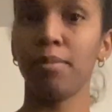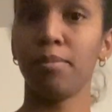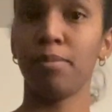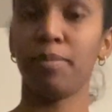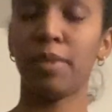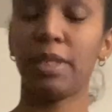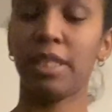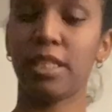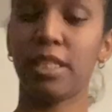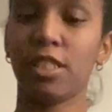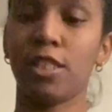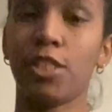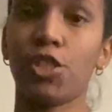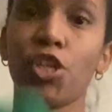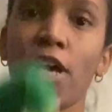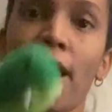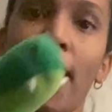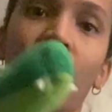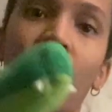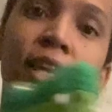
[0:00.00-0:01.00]
because
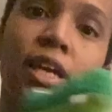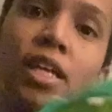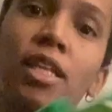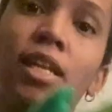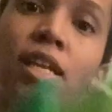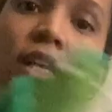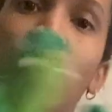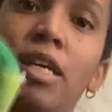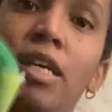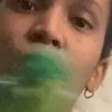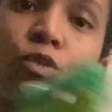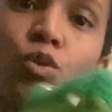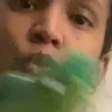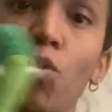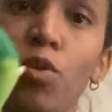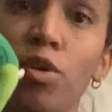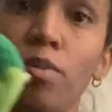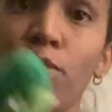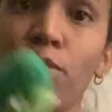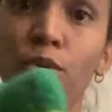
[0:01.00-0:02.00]
dragon loves when
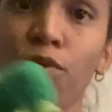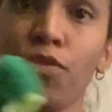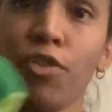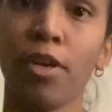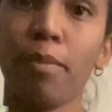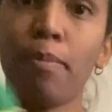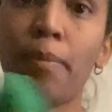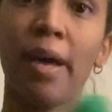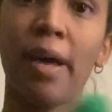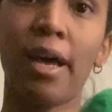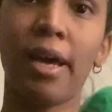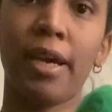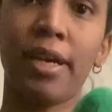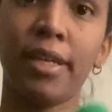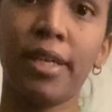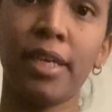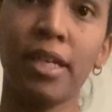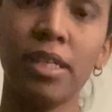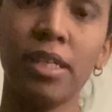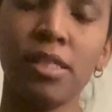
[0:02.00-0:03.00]
we move our
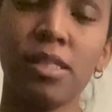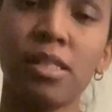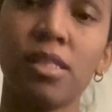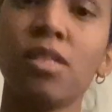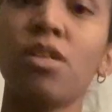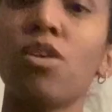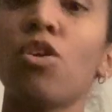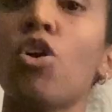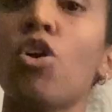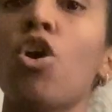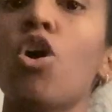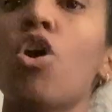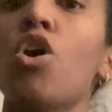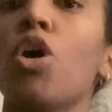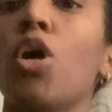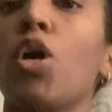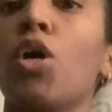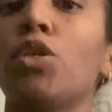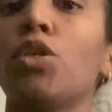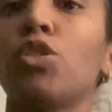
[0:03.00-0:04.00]
bodies
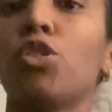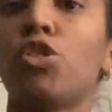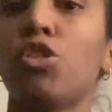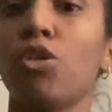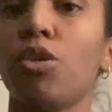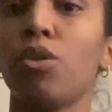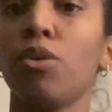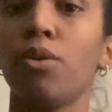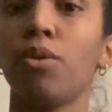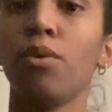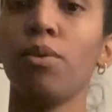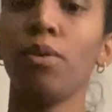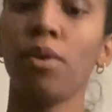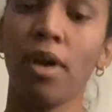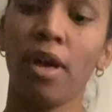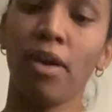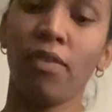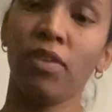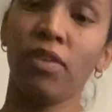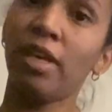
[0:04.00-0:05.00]
to
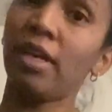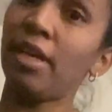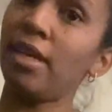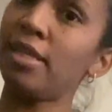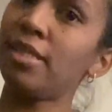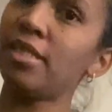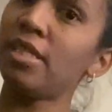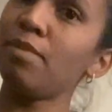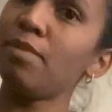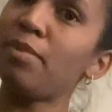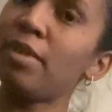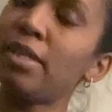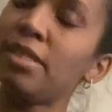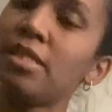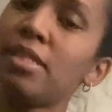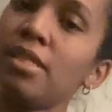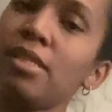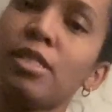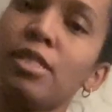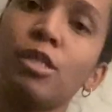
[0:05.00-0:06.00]
the itsy
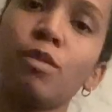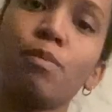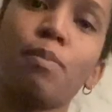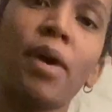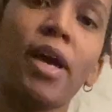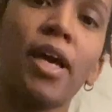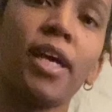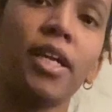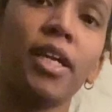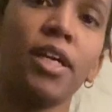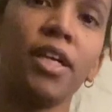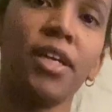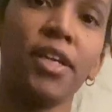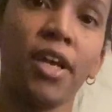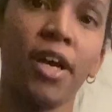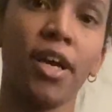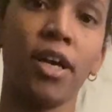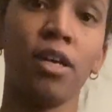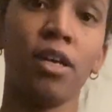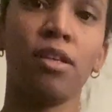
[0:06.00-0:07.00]
bitsy
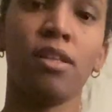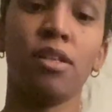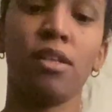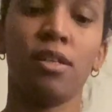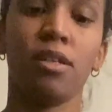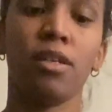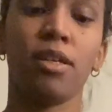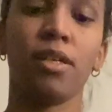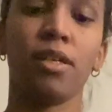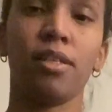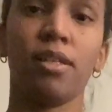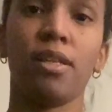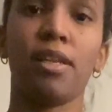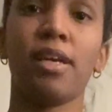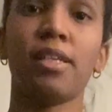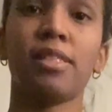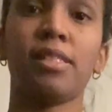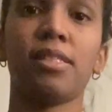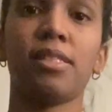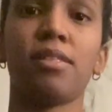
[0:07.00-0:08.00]
spider.
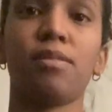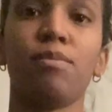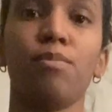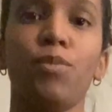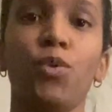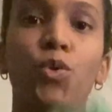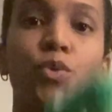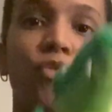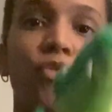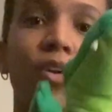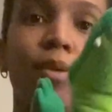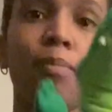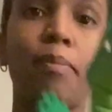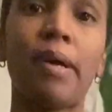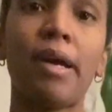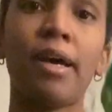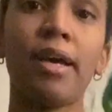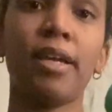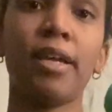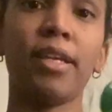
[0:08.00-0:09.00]
Let's move our
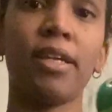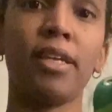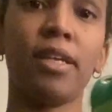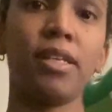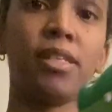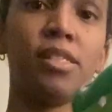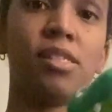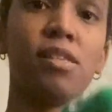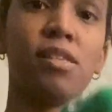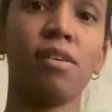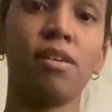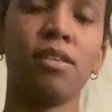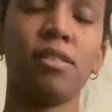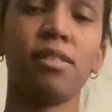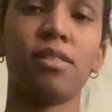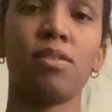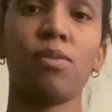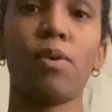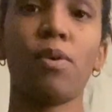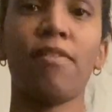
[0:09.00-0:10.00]
bodies.
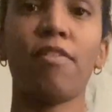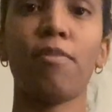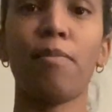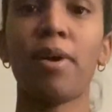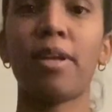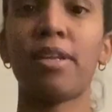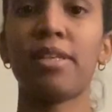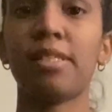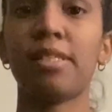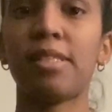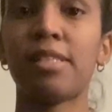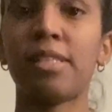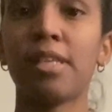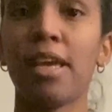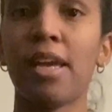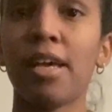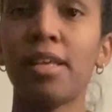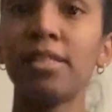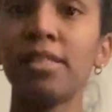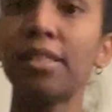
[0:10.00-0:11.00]
So everybody
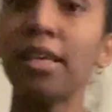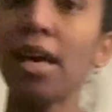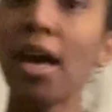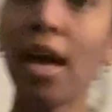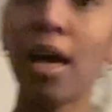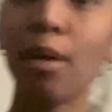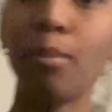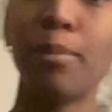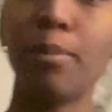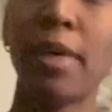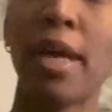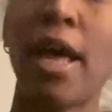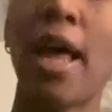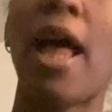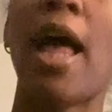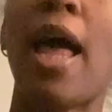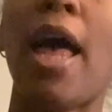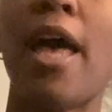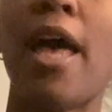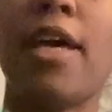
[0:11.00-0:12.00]
stands up
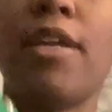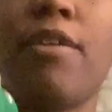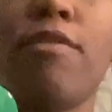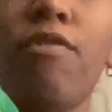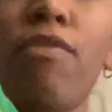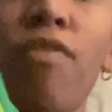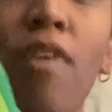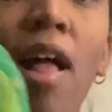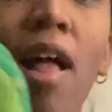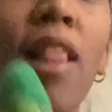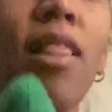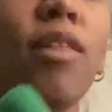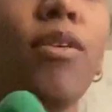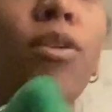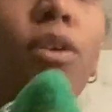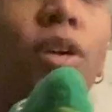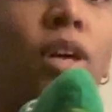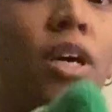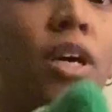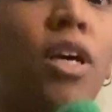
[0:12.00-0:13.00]
and follow
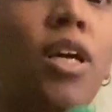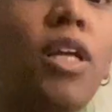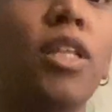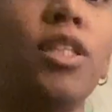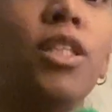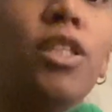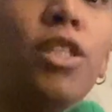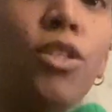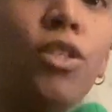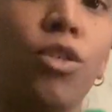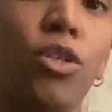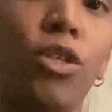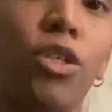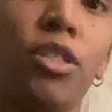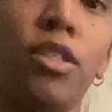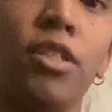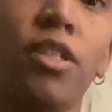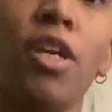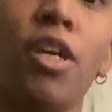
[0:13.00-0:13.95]
along.